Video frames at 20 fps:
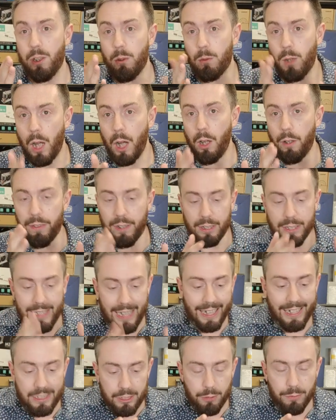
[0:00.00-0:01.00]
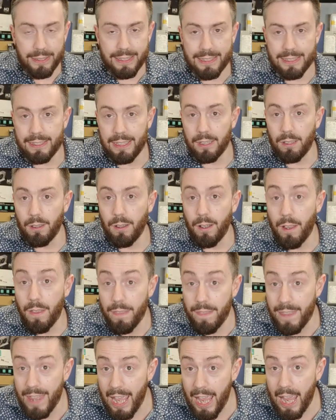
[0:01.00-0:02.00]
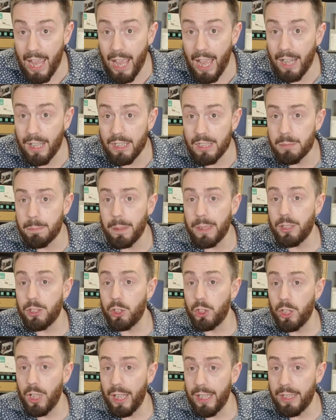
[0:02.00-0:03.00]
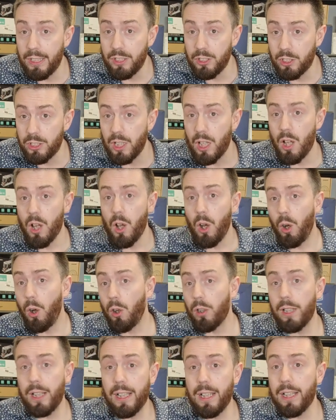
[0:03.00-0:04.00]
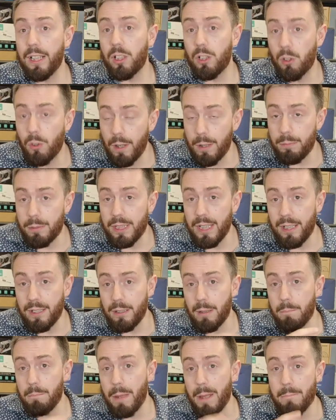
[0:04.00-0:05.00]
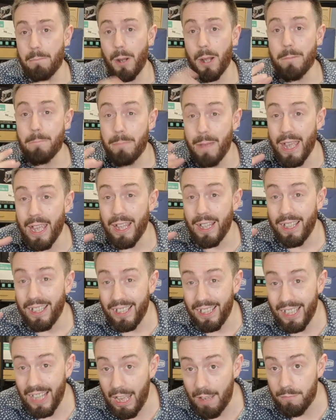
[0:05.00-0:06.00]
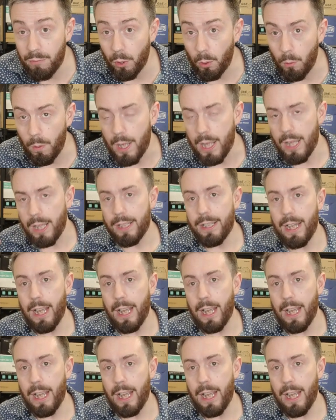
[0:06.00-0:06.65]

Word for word: you can't the data is still there and it's been changed on an encrypted bit by bit level.